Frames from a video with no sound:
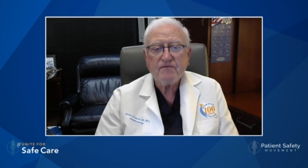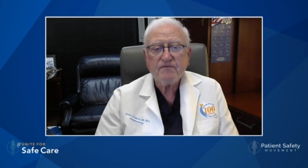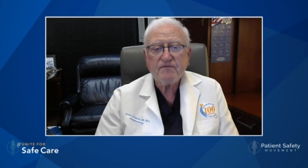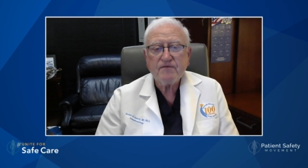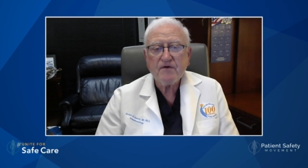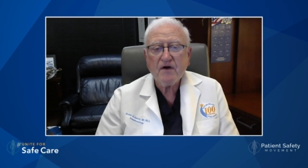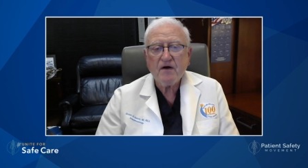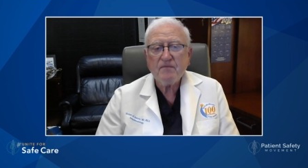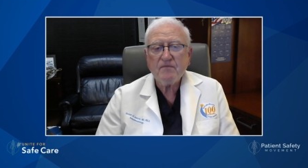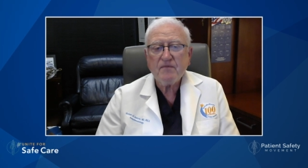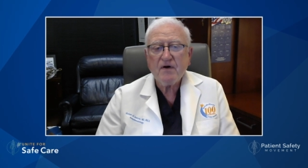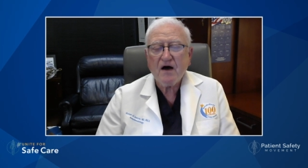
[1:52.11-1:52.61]

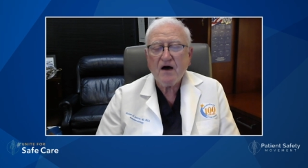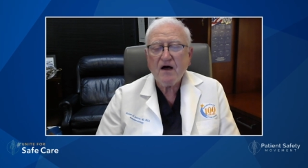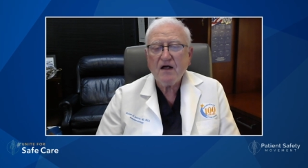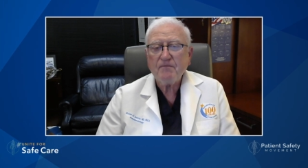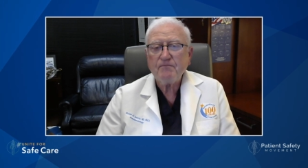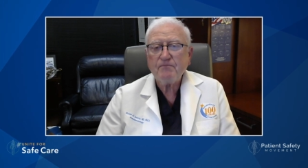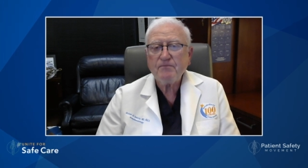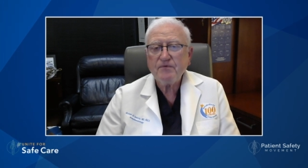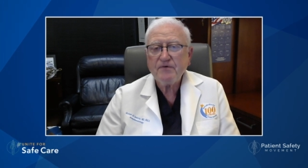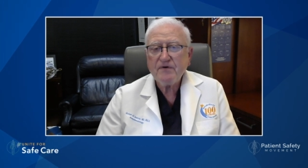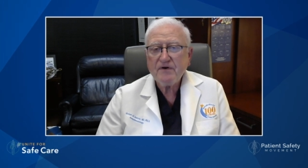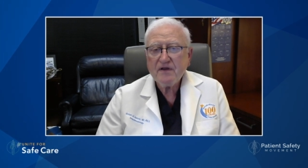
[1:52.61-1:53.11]
from our
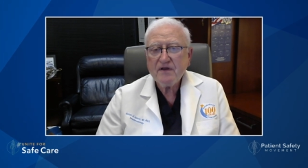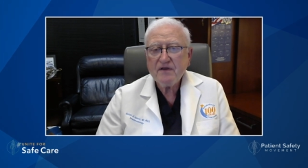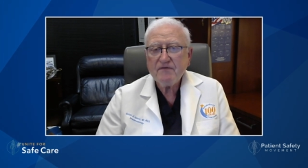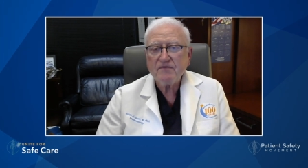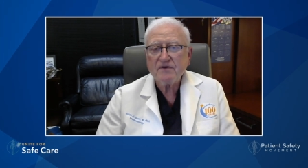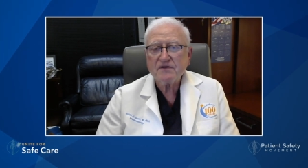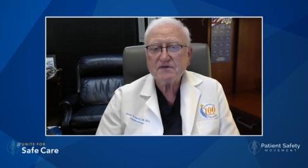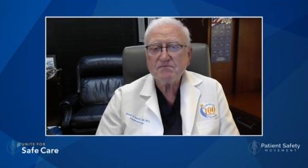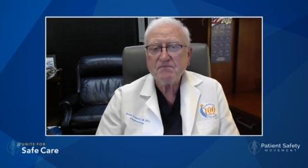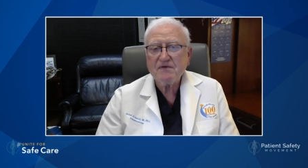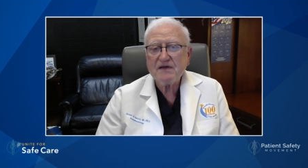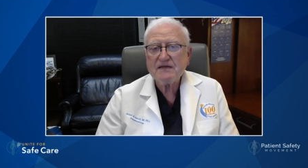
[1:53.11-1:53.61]

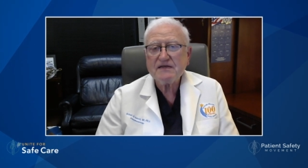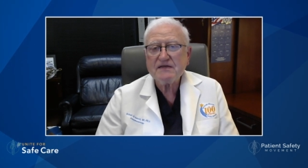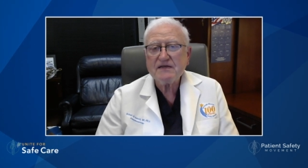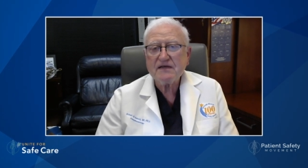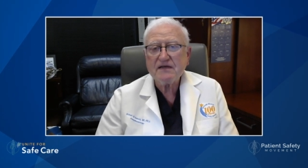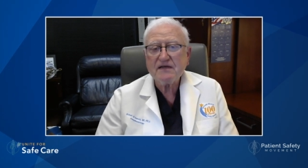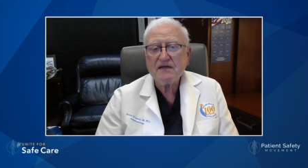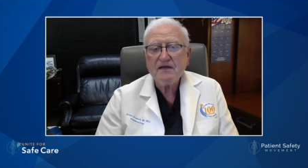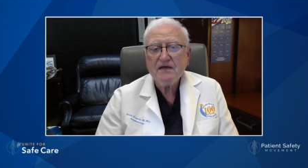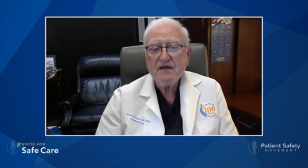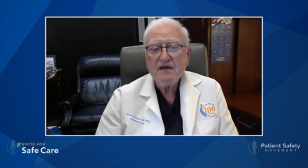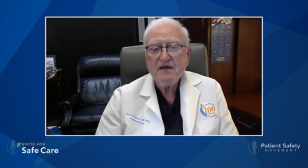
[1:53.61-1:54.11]
previous
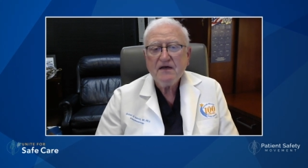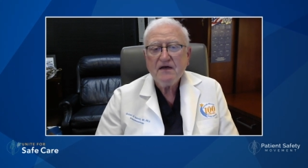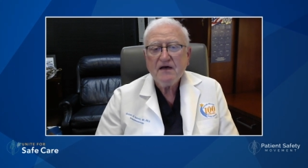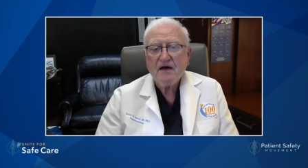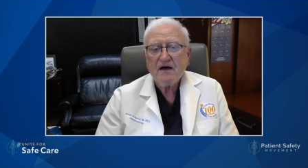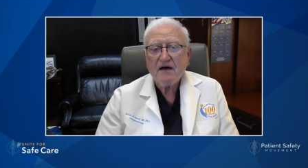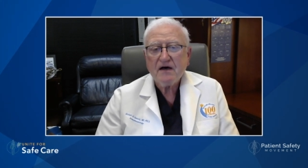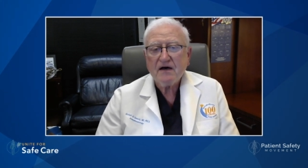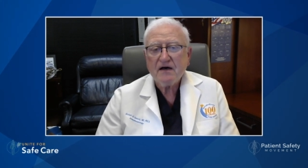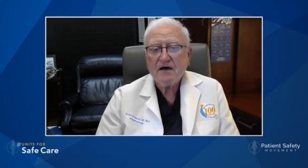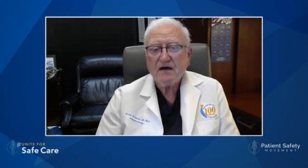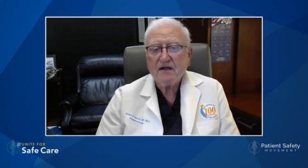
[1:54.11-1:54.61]
meeting
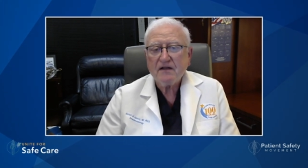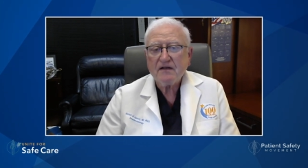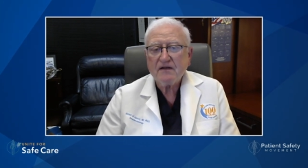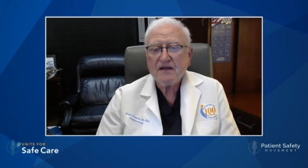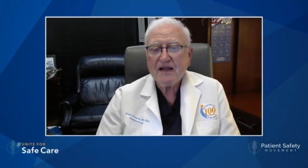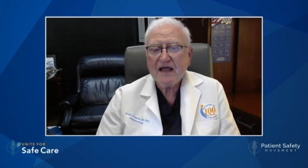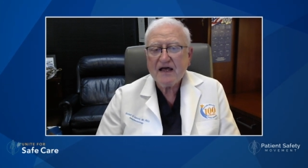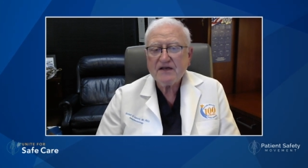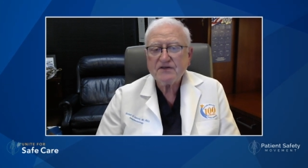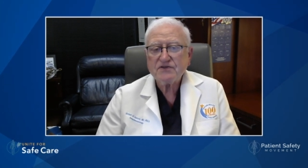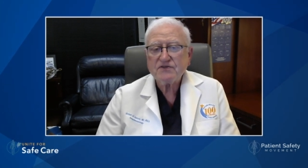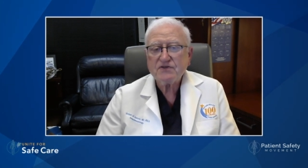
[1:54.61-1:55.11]

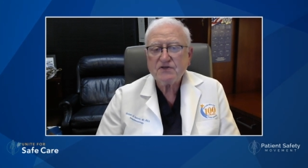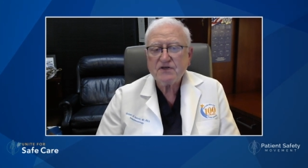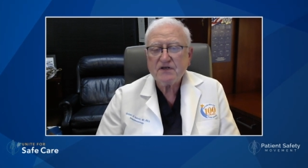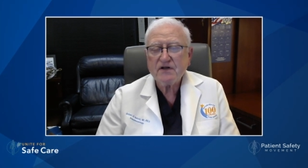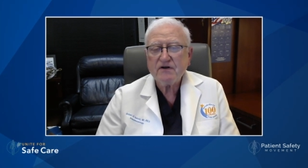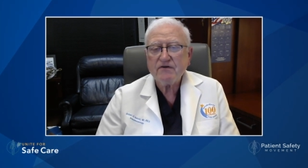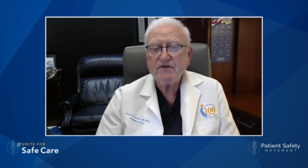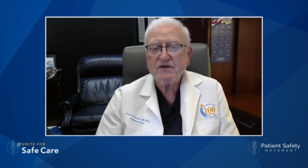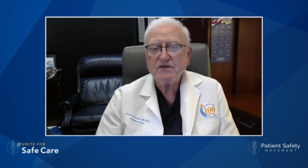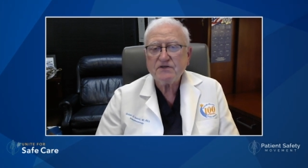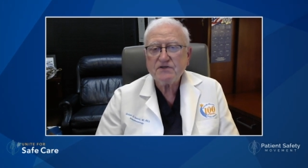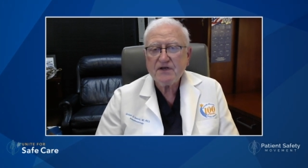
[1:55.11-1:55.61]
last
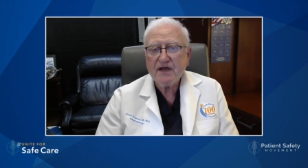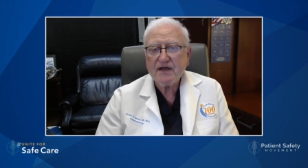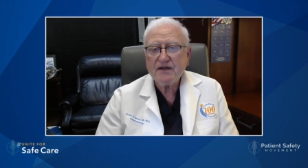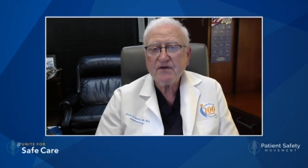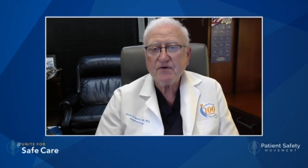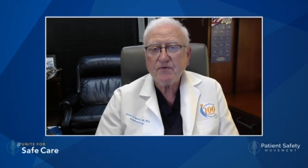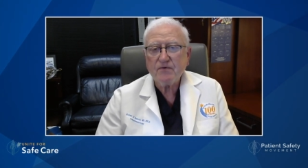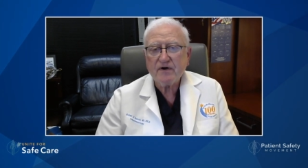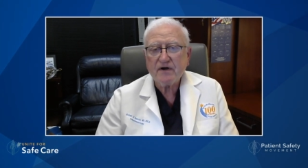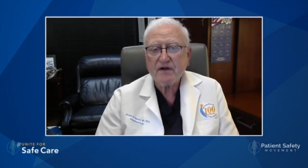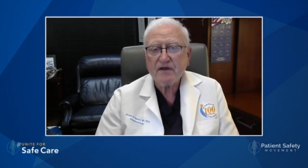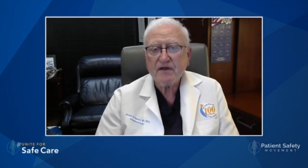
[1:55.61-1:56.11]
year in
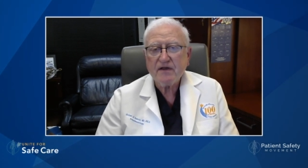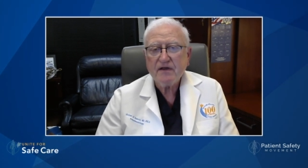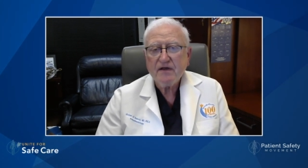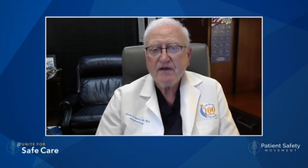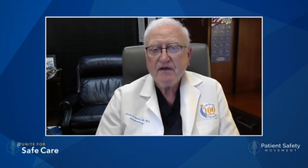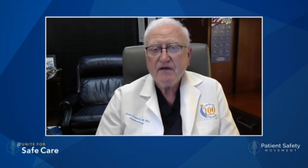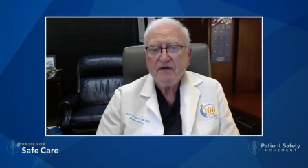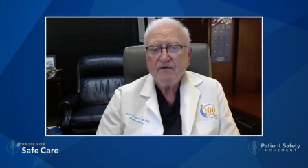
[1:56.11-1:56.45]
January,